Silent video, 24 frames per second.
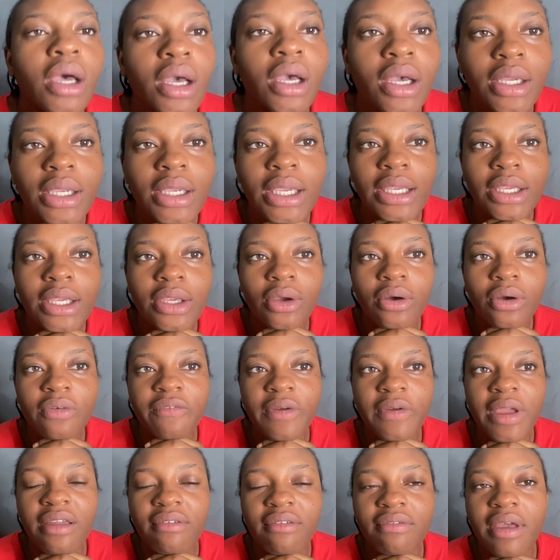can your
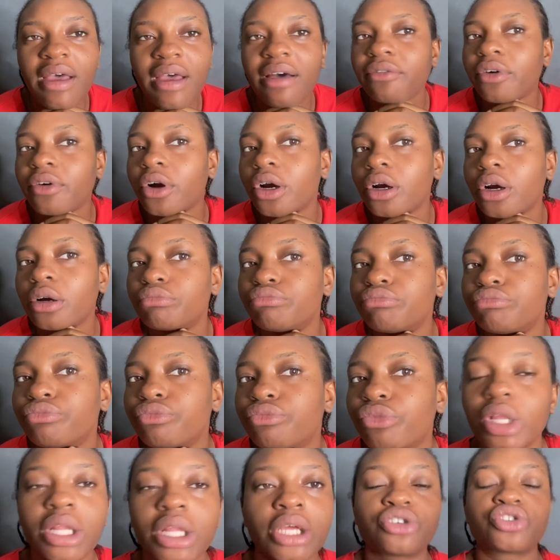fave ever,
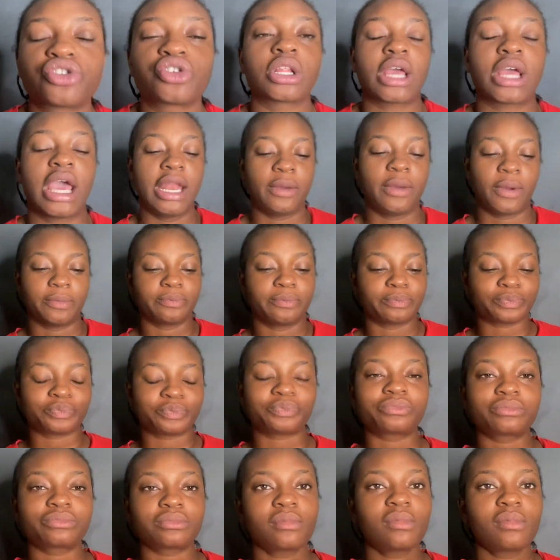really and truly. Anyway,
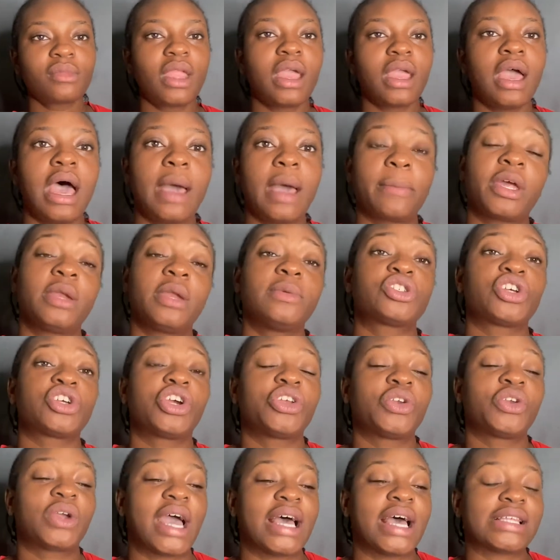I'm gonna be showing
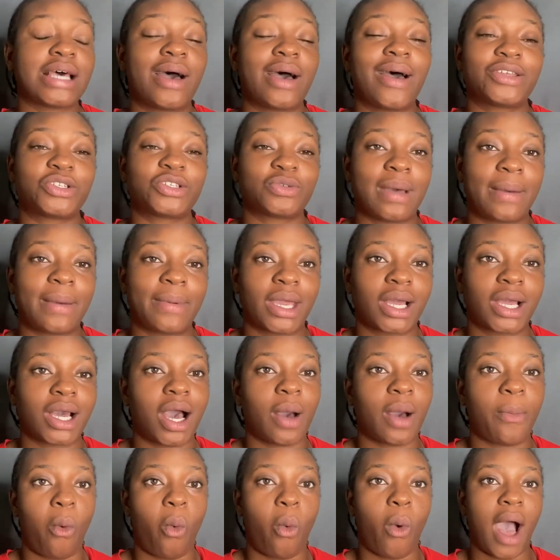you guys how I do my
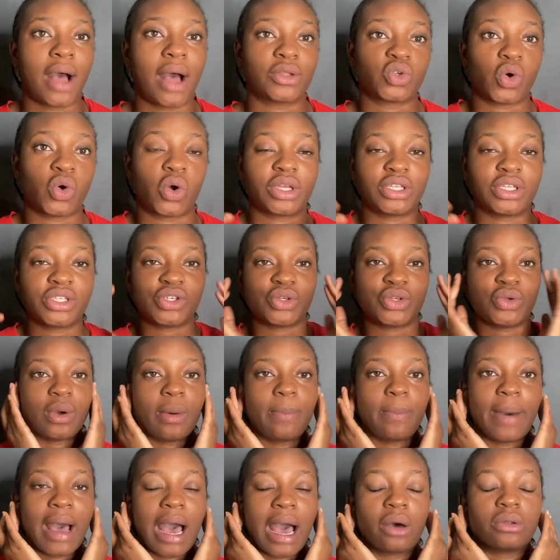makeup while talking to you
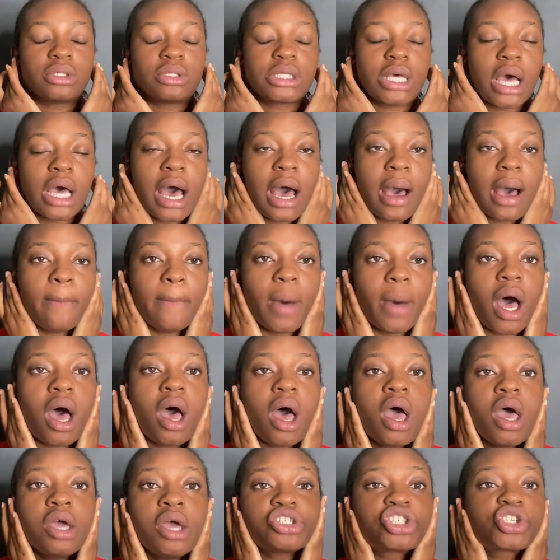about
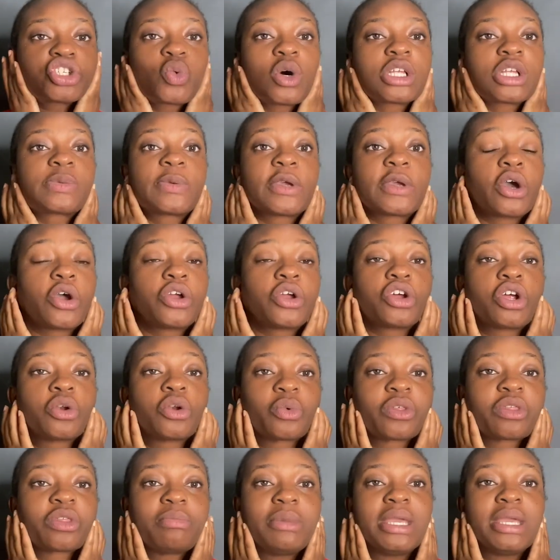just what's been going on
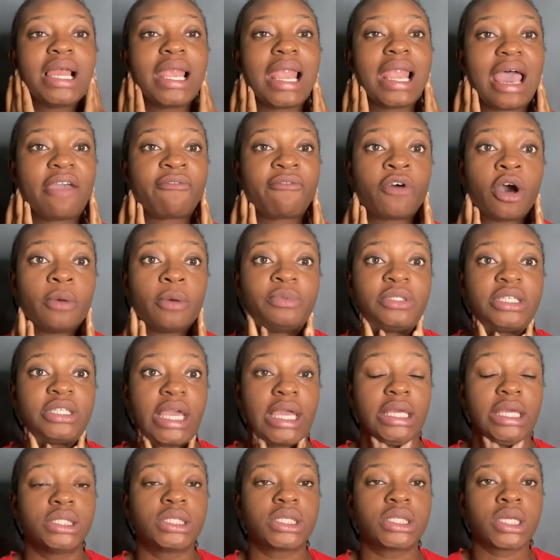with me, a life
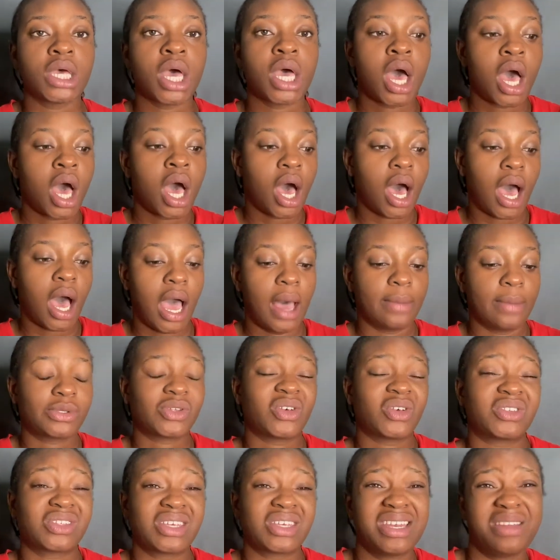update. So
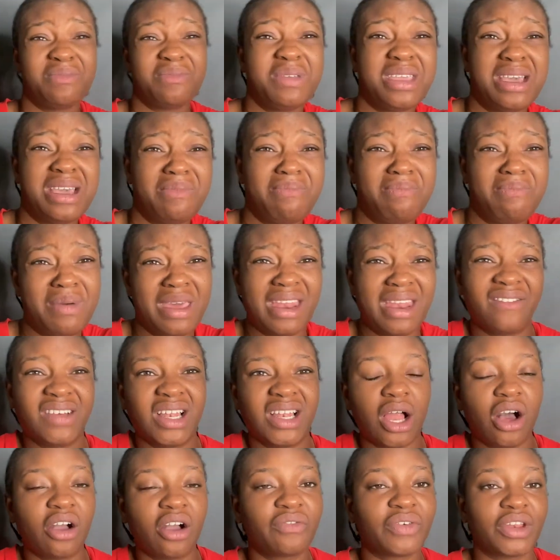it's gonna be a bit of a
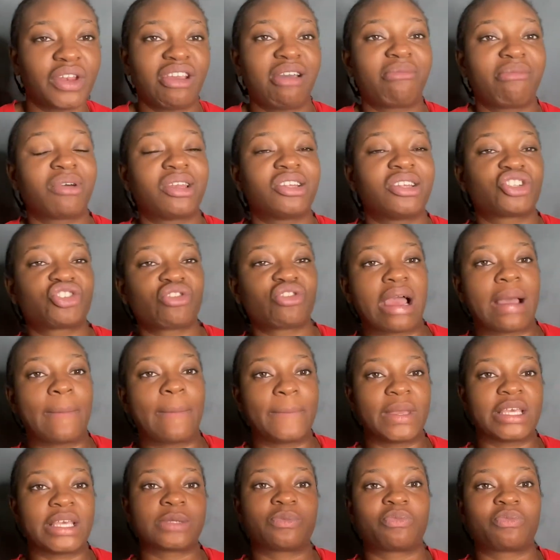long video. I'm gonna try and
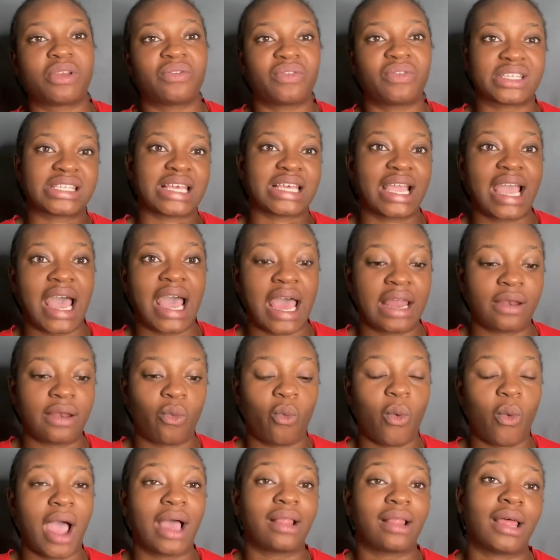be as brief as I can
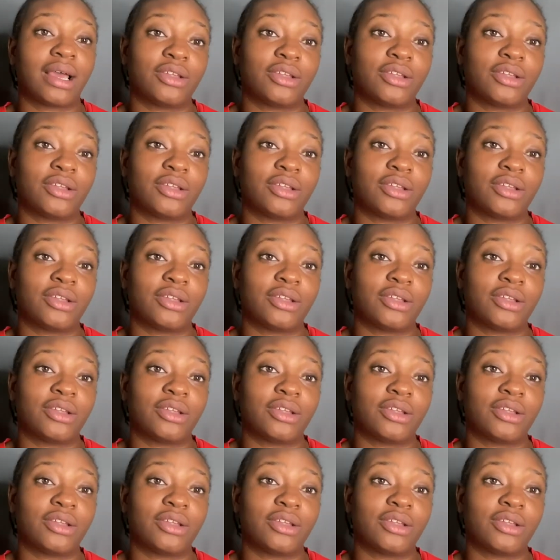while I